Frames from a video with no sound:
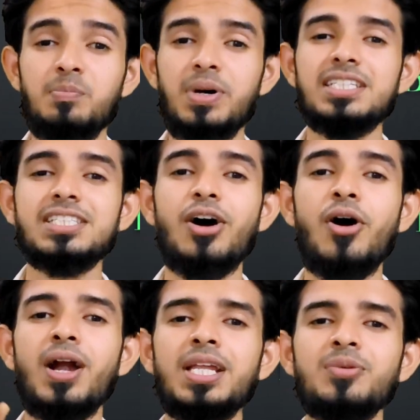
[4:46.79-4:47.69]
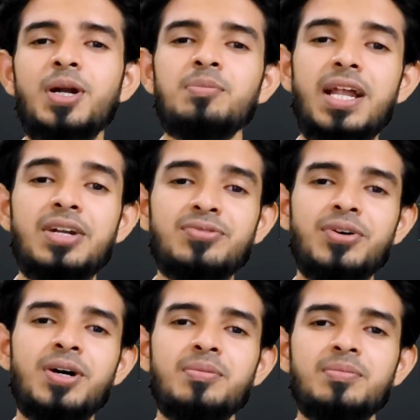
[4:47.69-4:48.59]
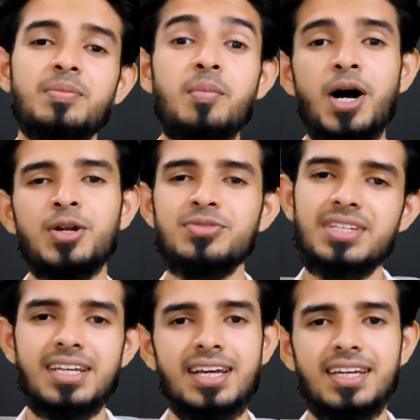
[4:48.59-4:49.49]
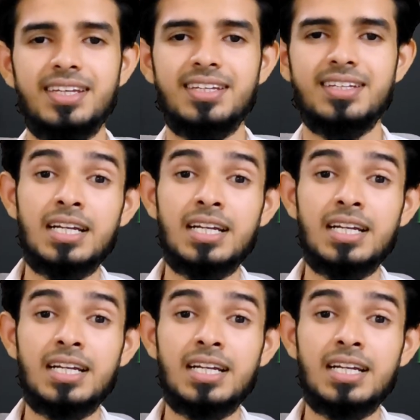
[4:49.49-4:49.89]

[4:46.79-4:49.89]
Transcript: Best all-in-one platform, Manus AI.